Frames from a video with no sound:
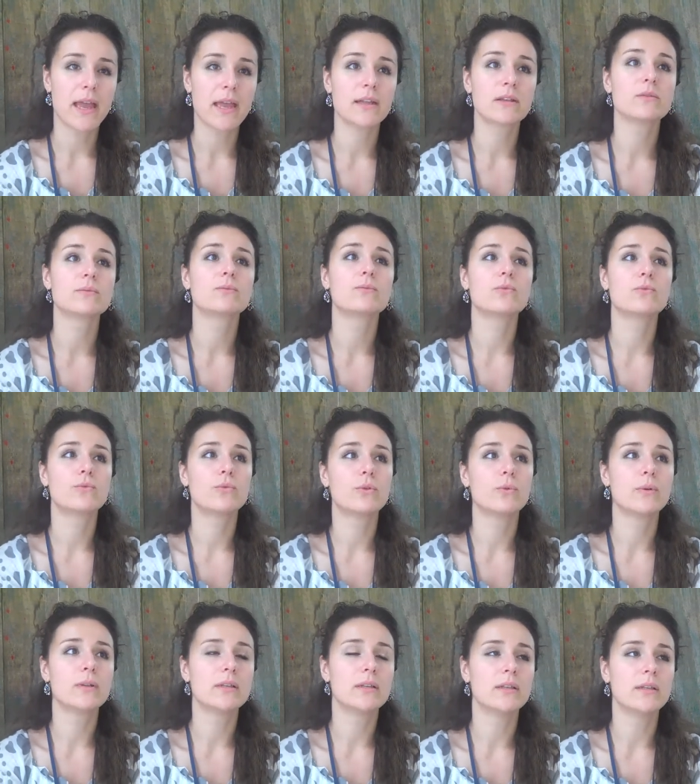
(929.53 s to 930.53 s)
and we
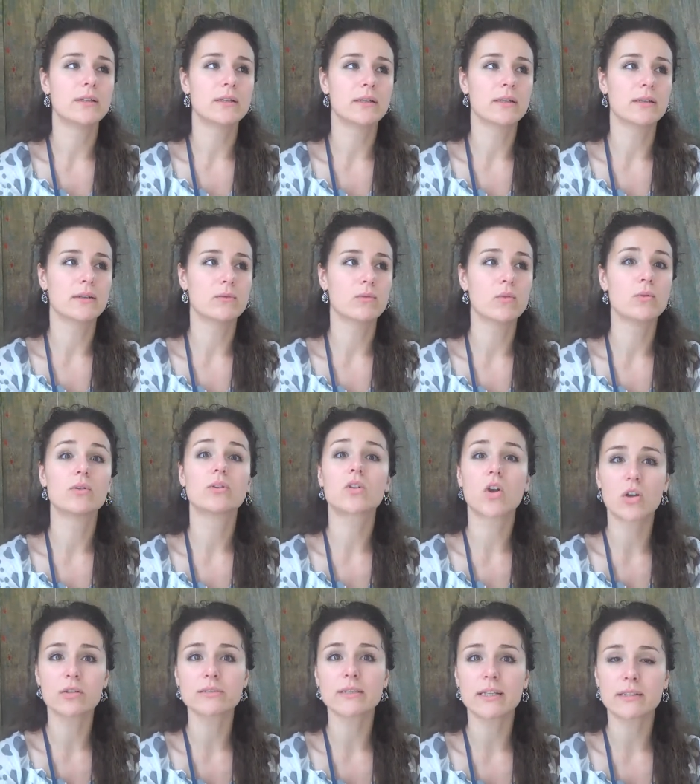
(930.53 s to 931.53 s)
will uh, we will
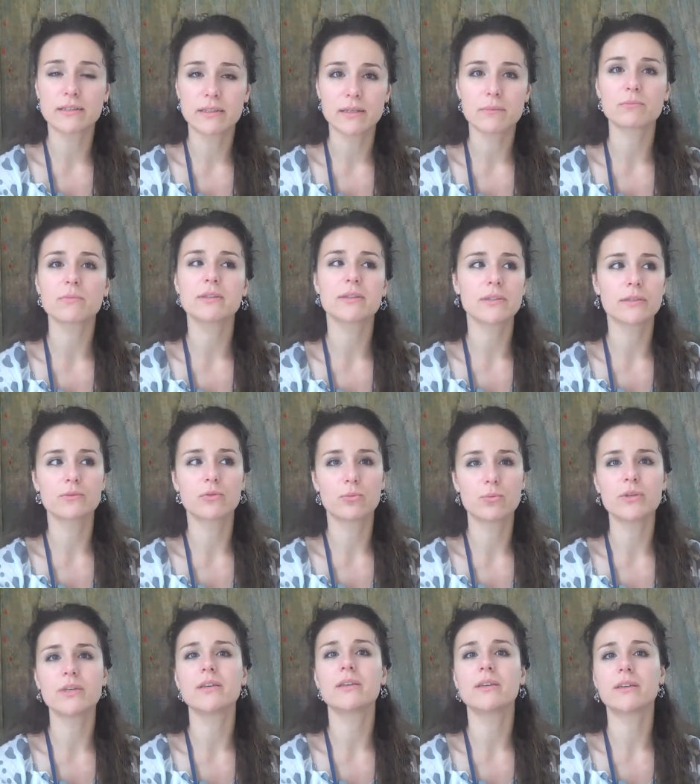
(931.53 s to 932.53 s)
contact them, but it
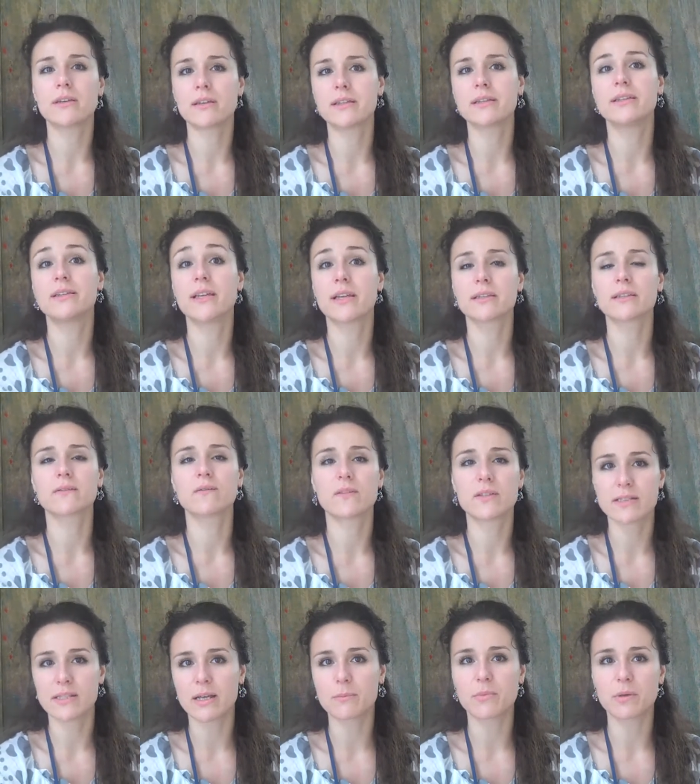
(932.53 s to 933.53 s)
will be at the end of
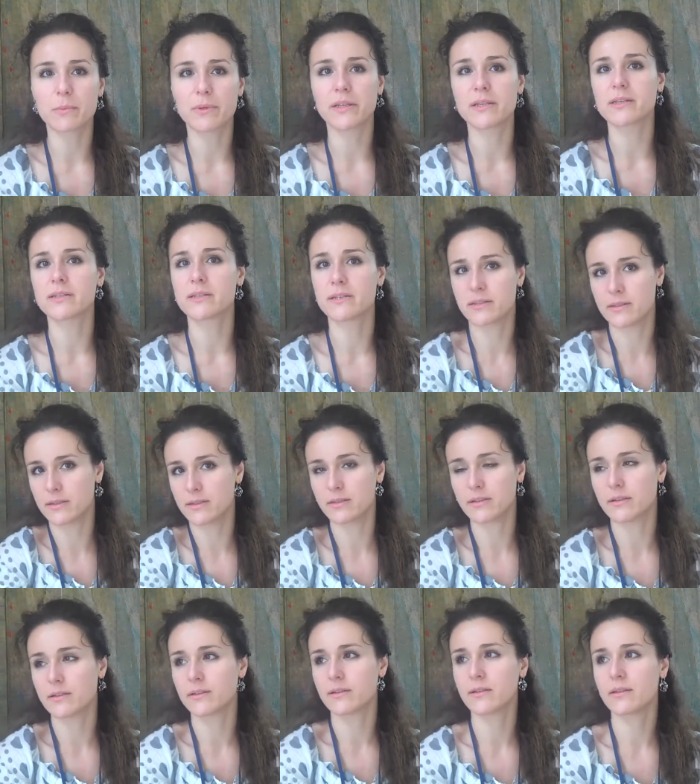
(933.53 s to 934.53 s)
the summer, because uh,
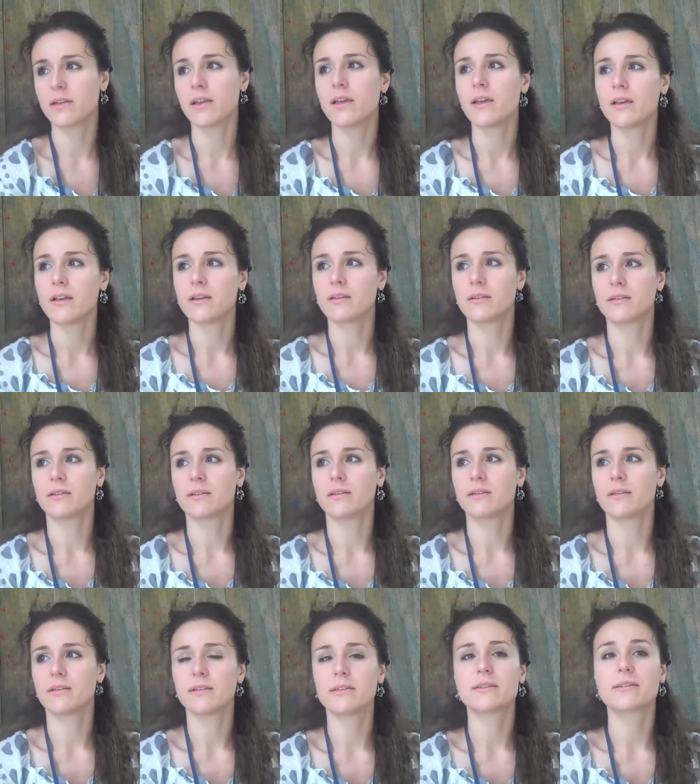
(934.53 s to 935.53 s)

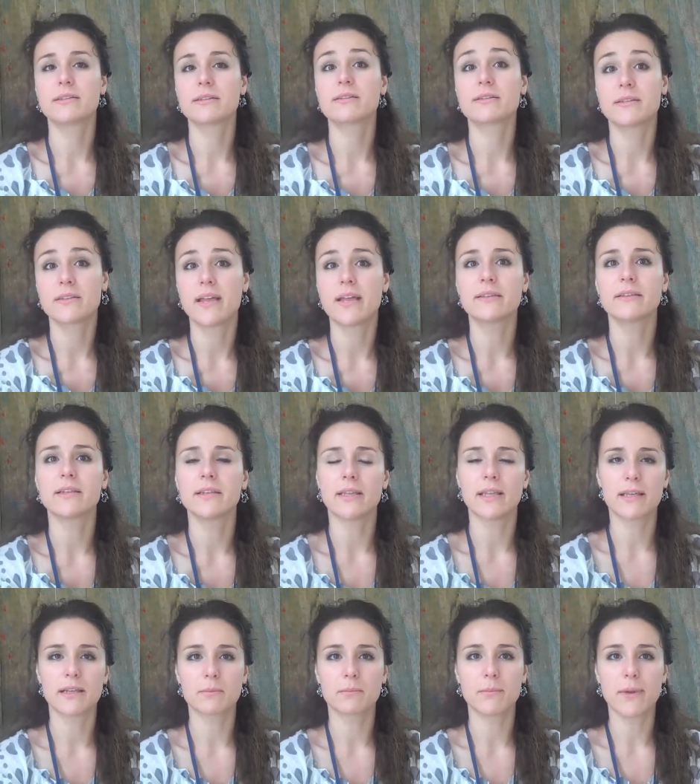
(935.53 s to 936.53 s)
uh, it's then that
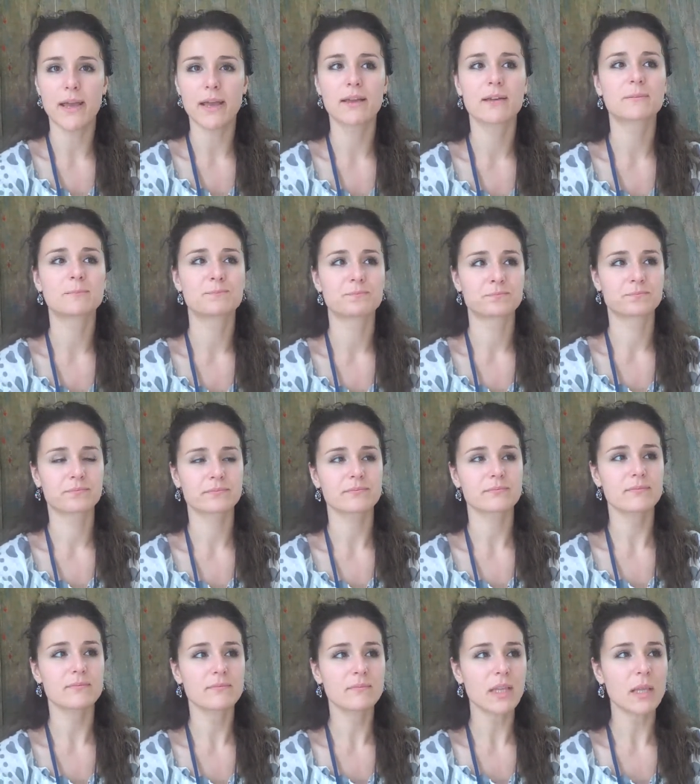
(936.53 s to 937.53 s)
they come back.
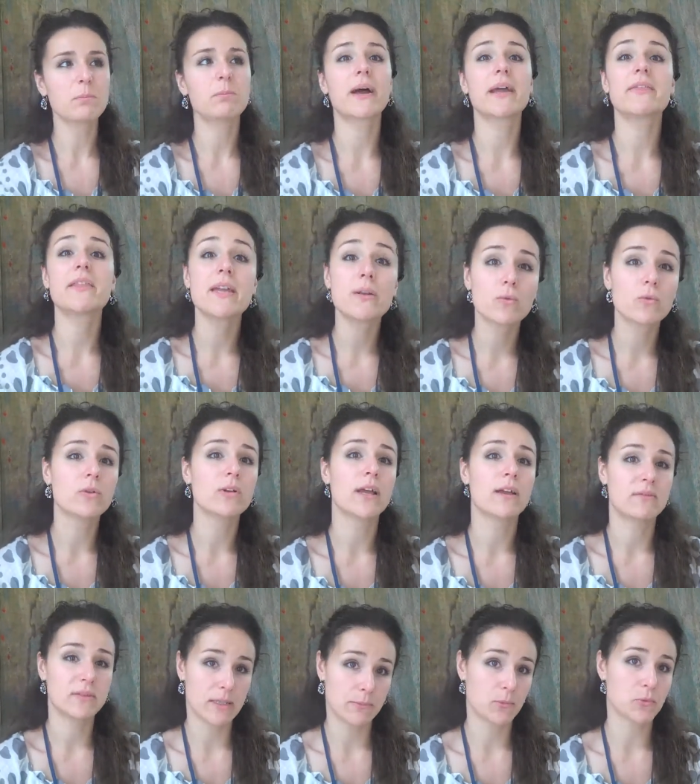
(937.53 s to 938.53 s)
By then we'll
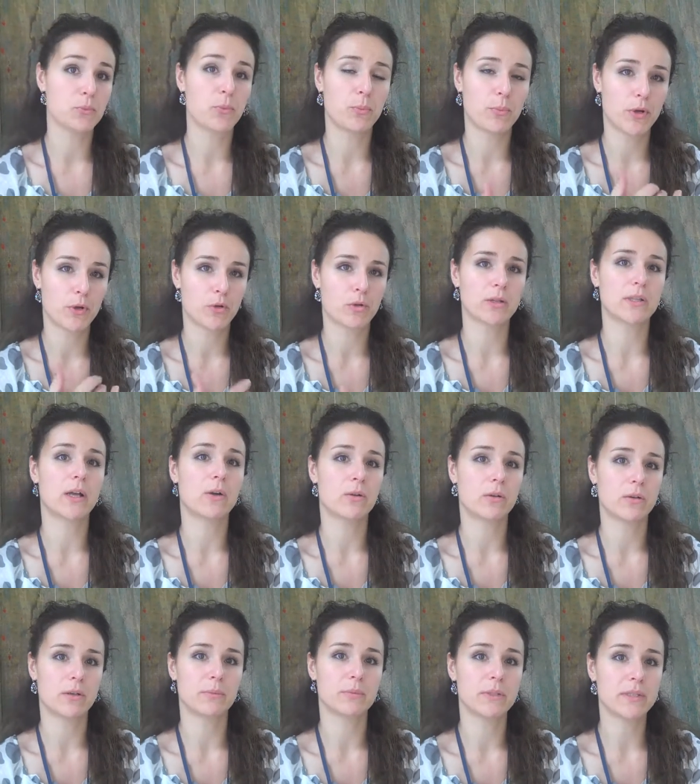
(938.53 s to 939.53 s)
have time to prepare all
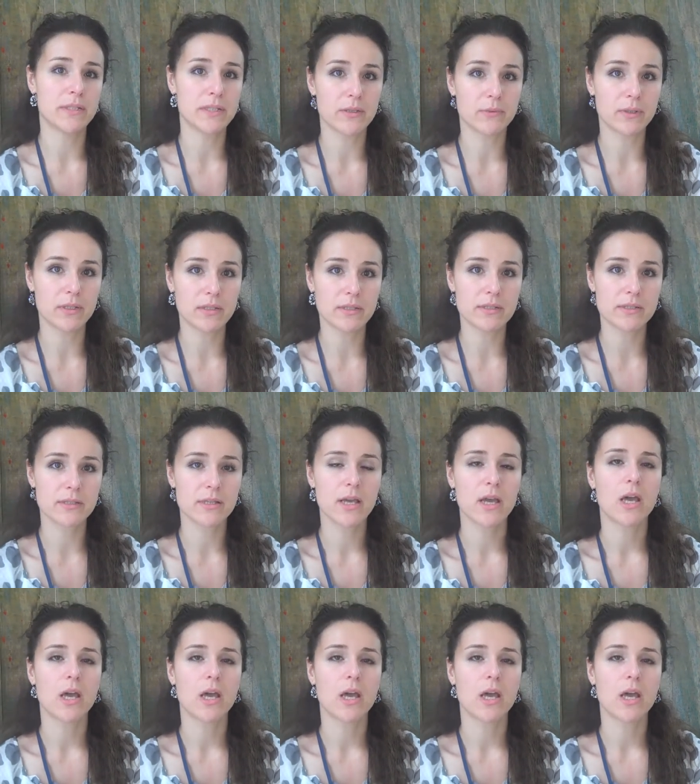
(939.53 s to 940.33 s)
our materials.